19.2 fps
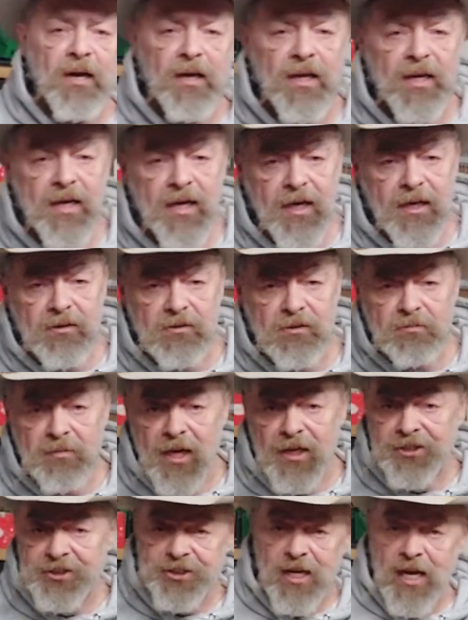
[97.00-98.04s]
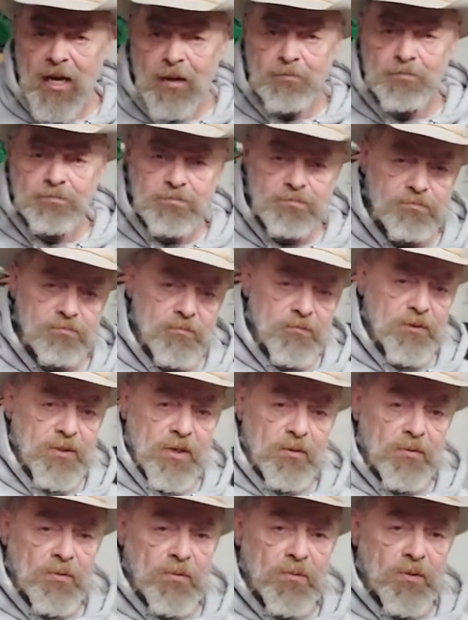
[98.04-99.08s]
leg or my shaft,
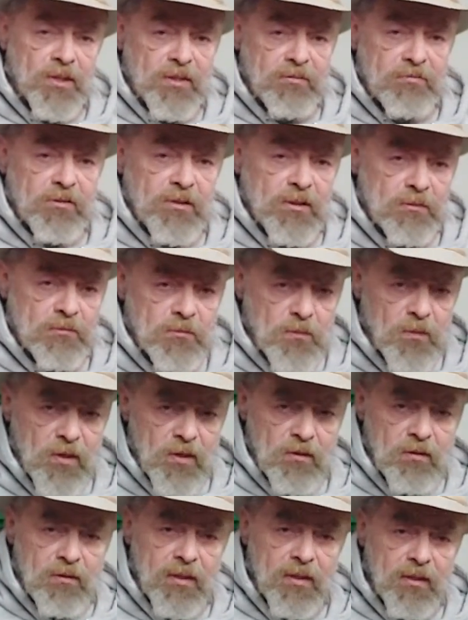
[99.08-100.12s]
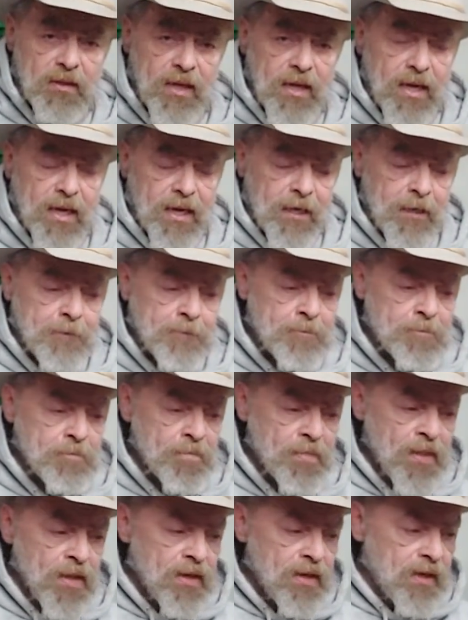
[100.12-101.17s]
whatever I'm wearing that day,
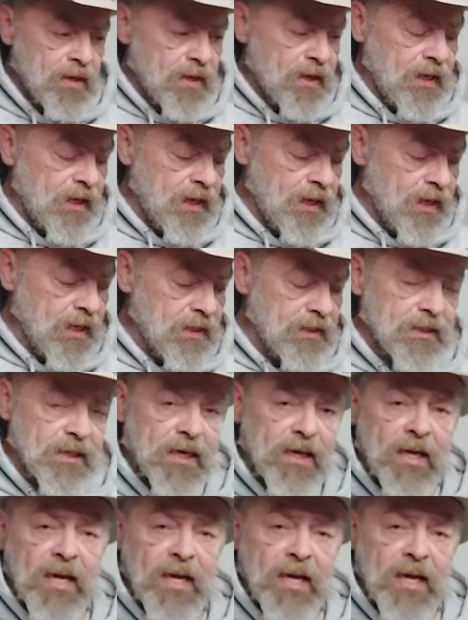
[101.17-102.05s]
and